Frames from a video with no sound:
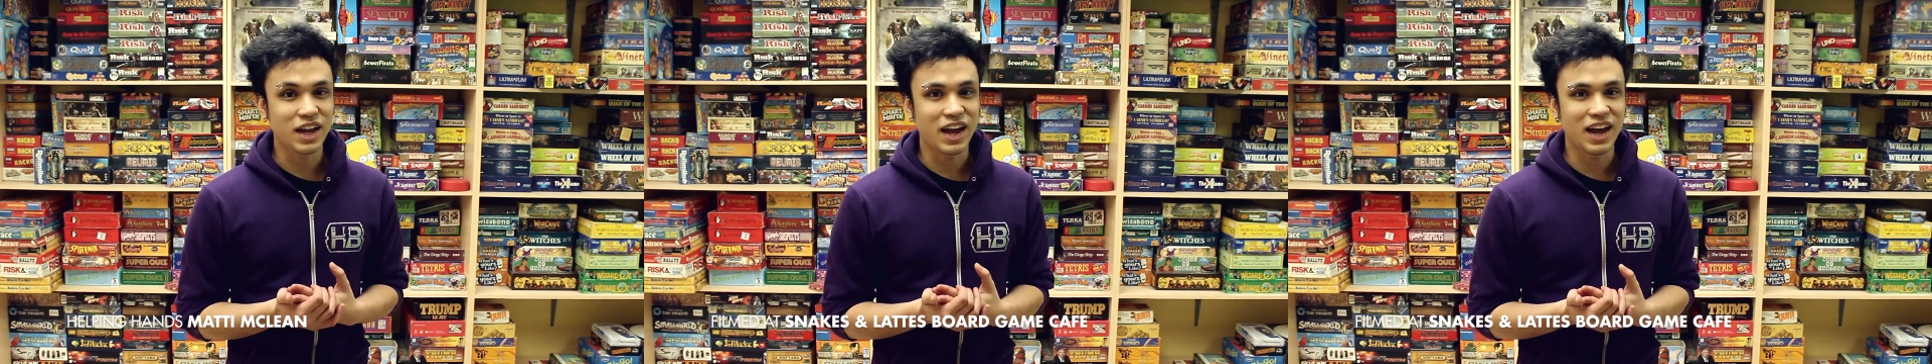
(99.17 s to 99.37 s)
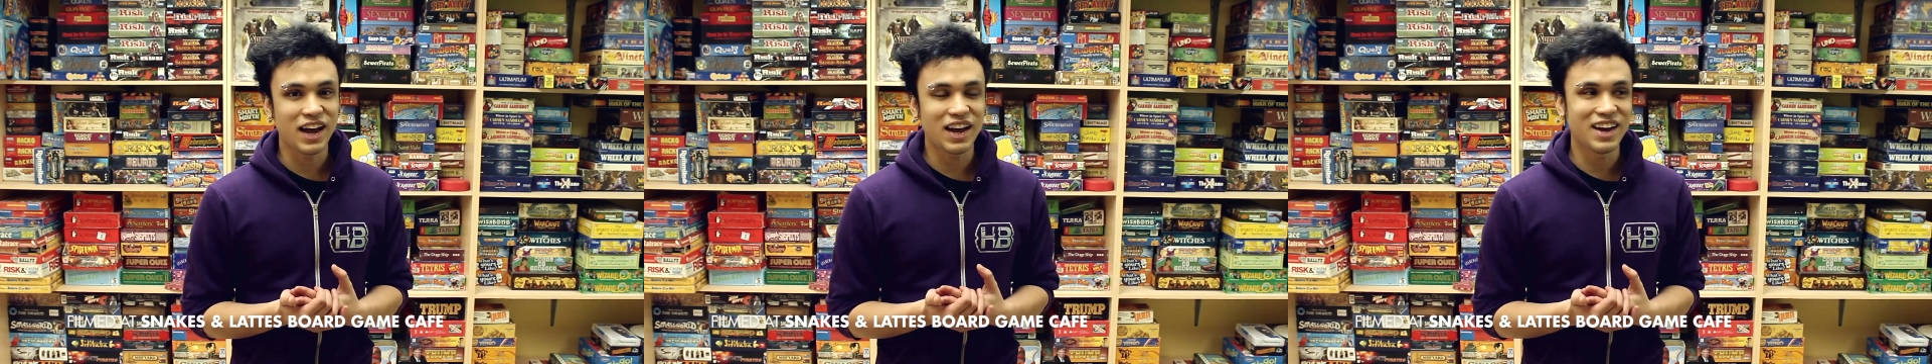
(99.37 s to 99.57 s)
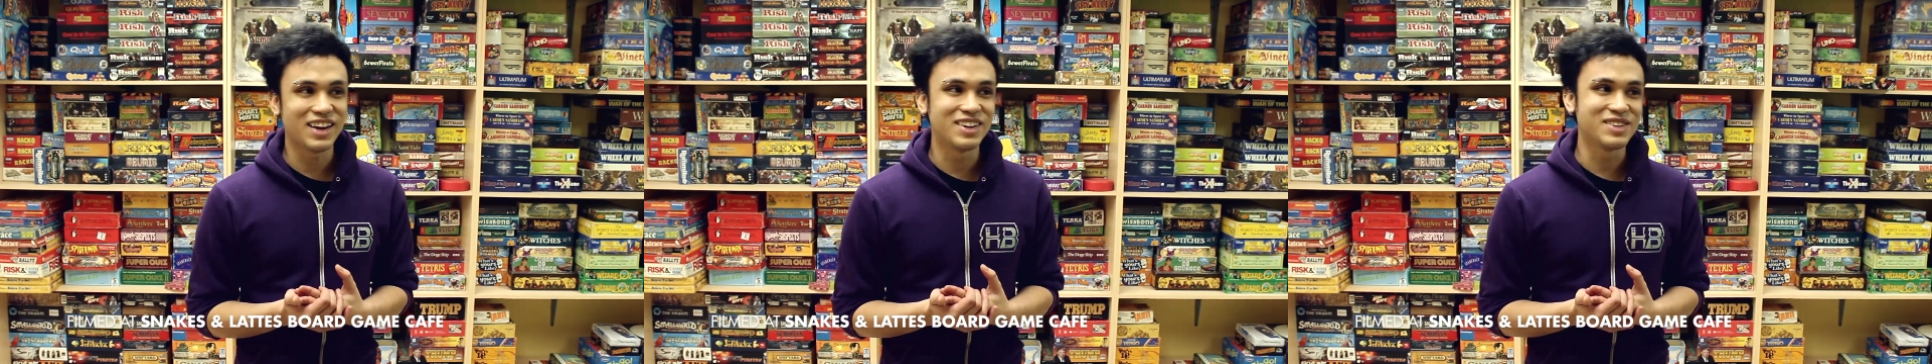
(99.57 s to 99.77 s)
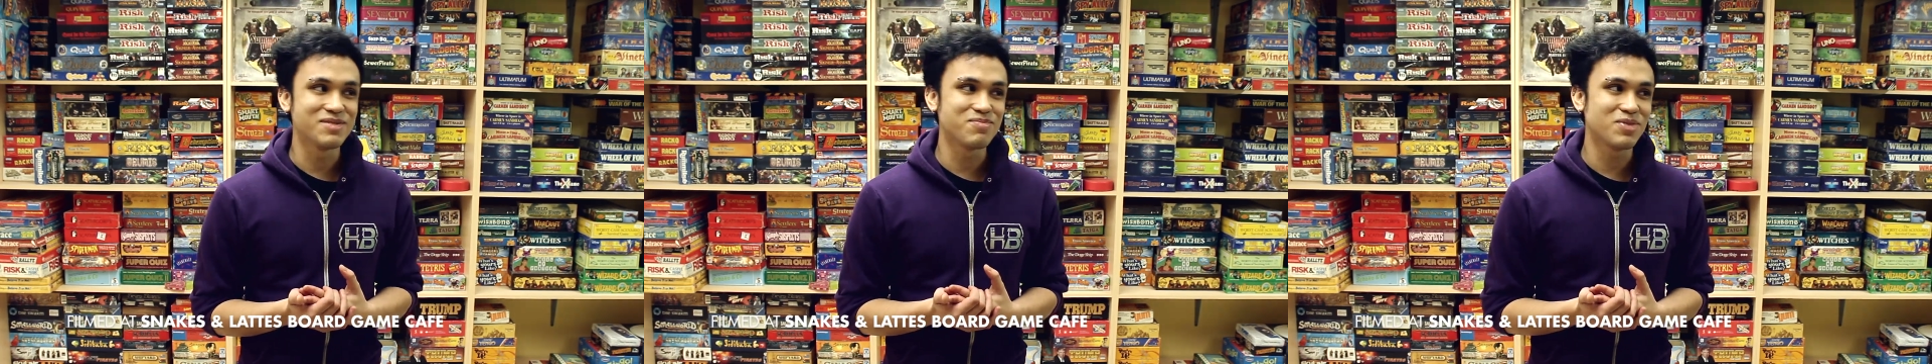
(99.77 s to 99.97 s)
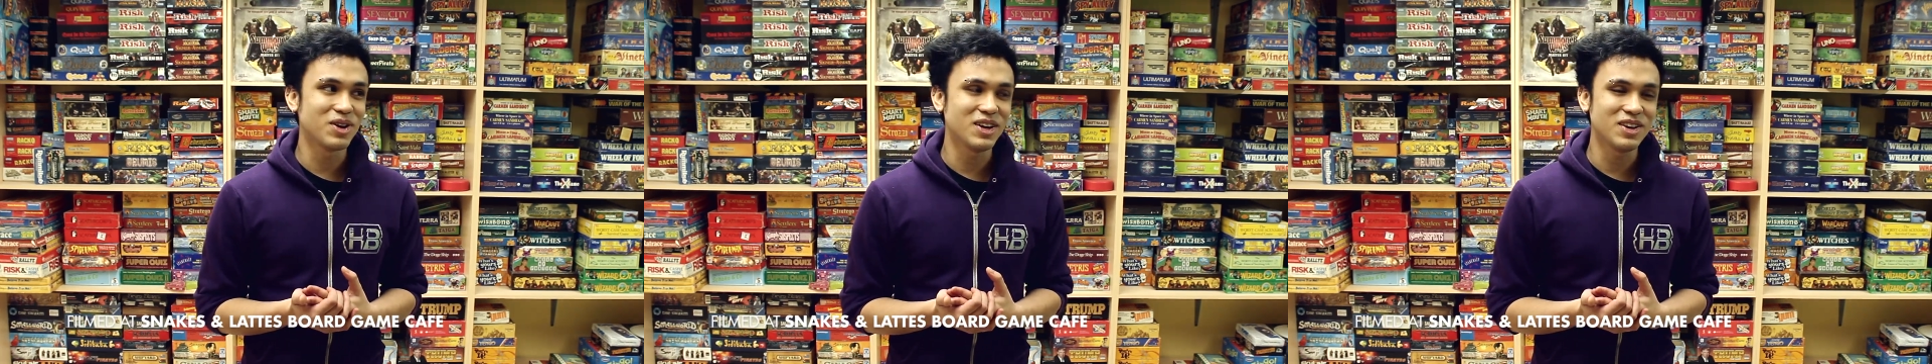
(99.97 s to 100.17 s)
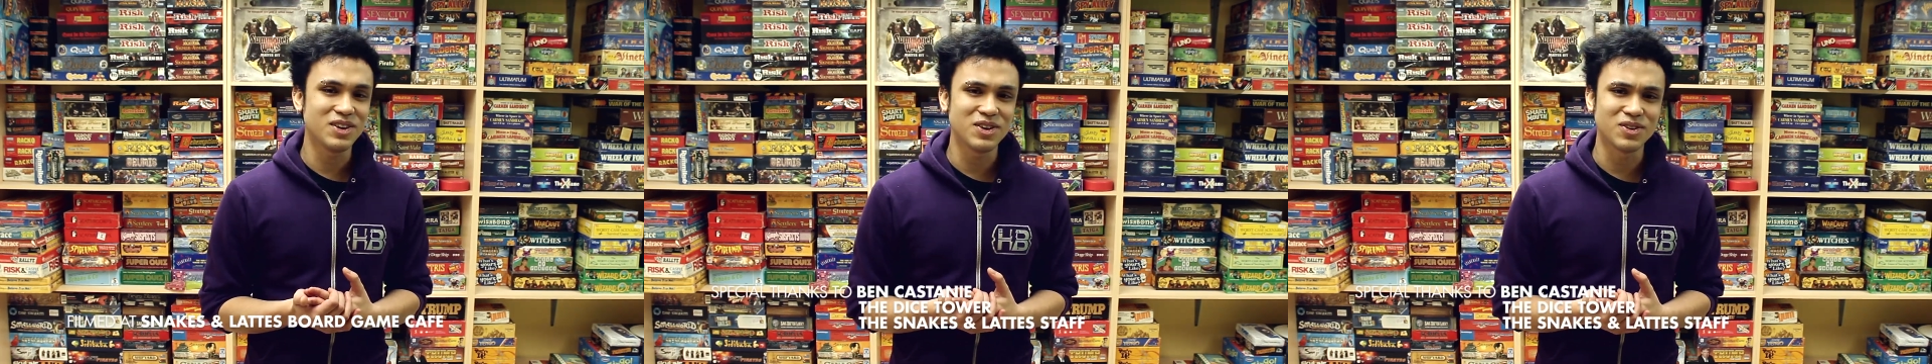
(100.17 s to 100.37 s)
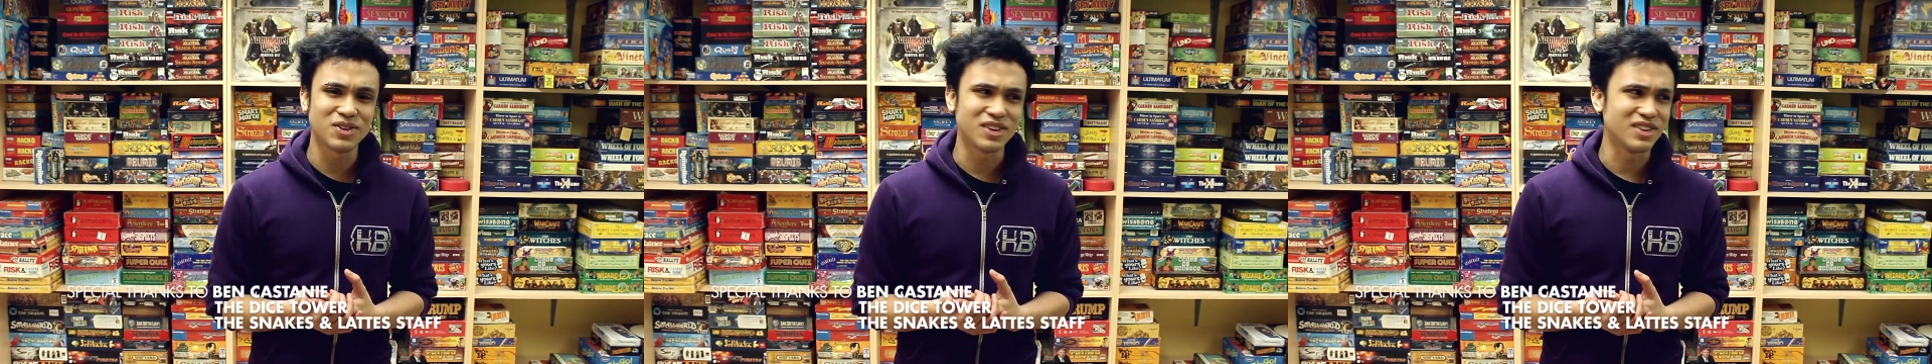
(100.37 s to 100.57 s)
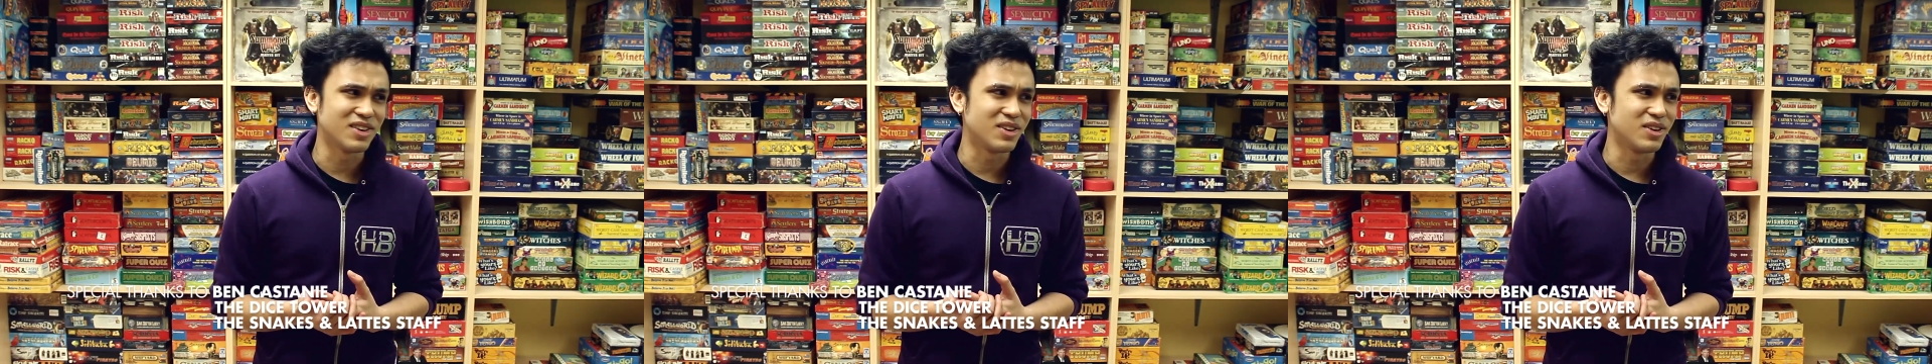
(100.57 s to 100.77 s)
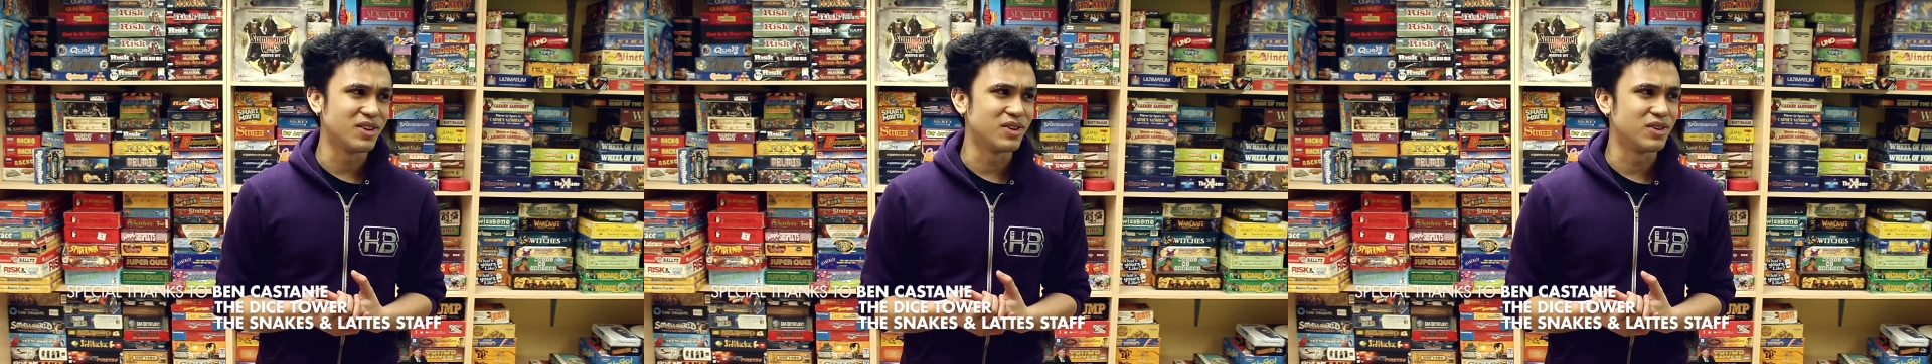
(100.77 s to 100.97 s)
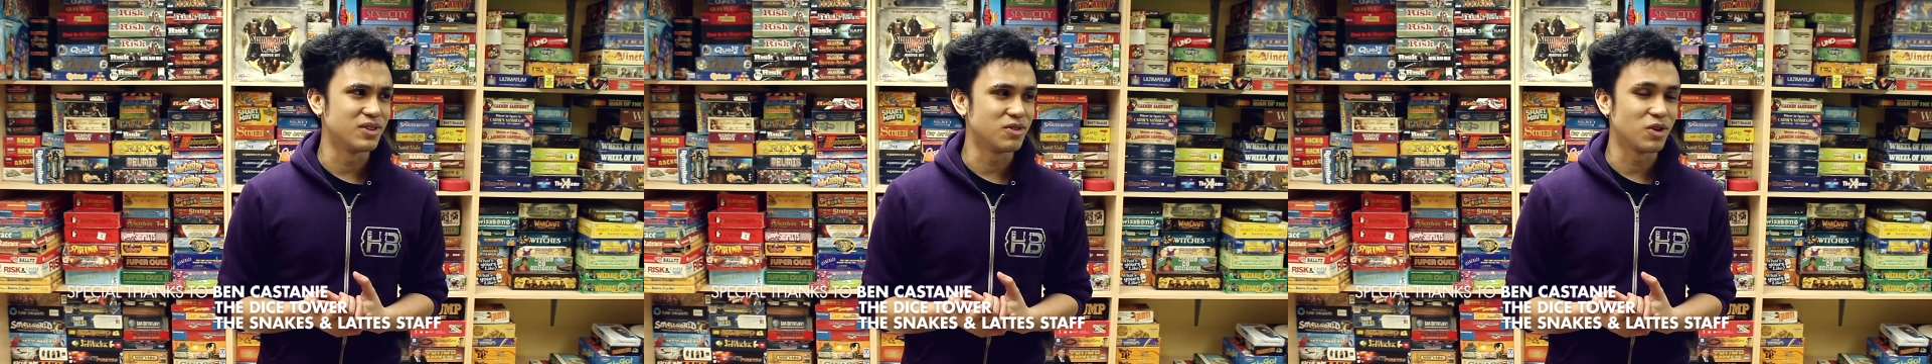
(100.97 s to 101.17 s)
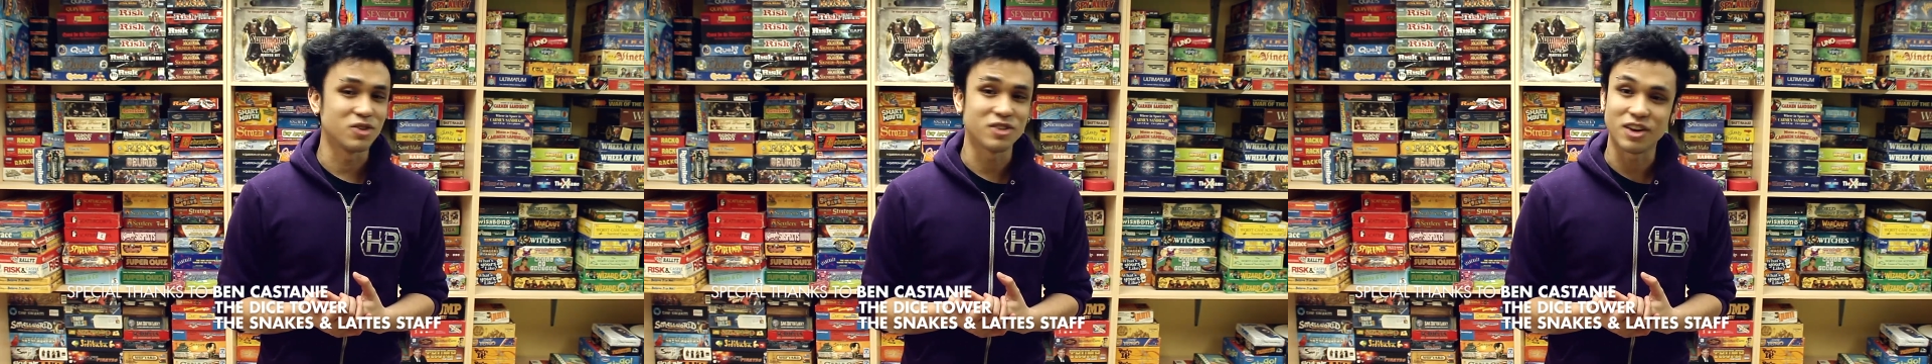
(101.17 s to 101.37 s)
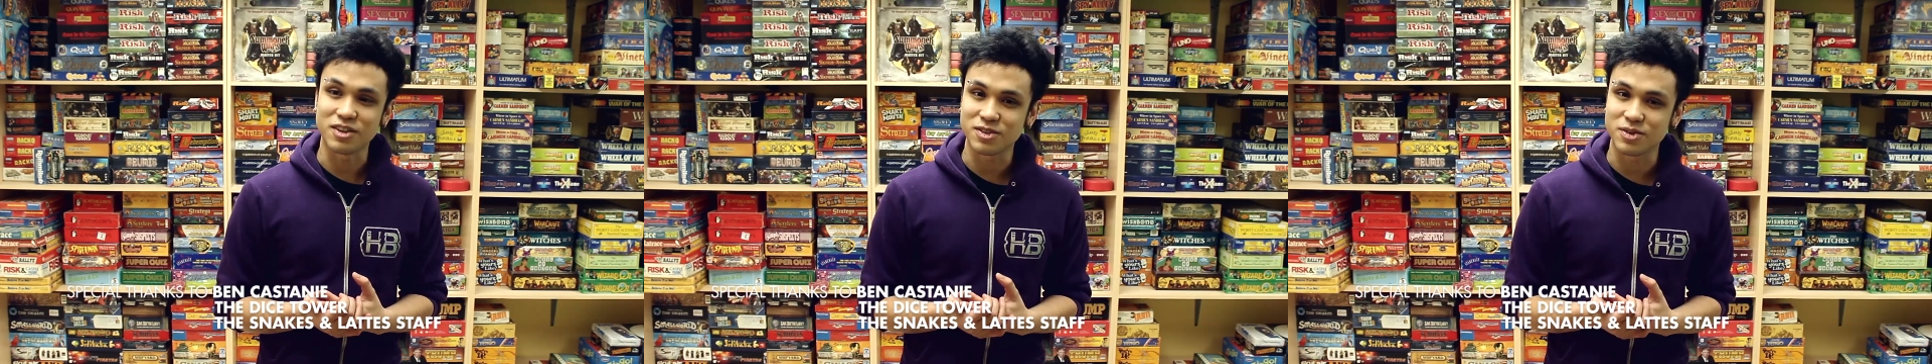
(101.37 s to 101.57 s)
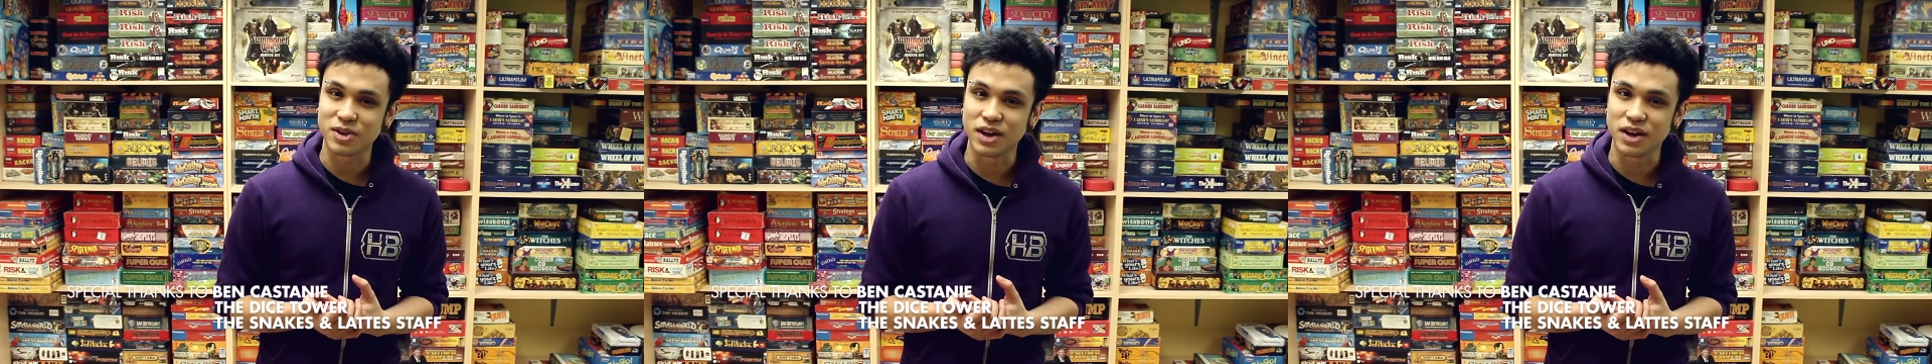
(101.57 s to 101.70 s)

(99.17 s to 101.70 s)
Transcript: and pretty cute in their own grotesque